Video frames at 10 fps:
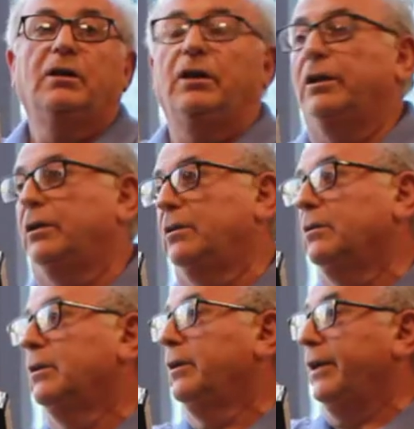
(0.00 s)
in
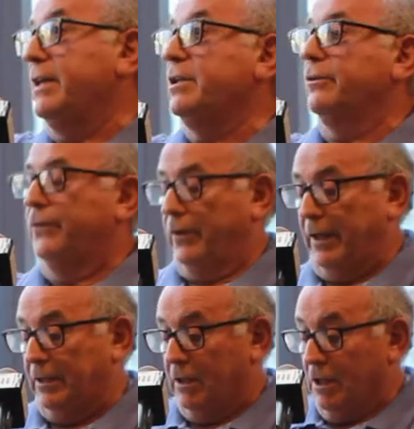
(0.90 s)
raising for
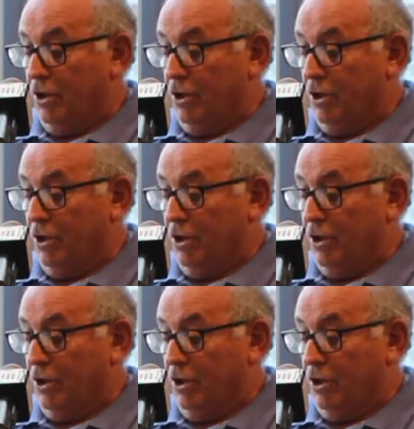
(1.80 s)
that.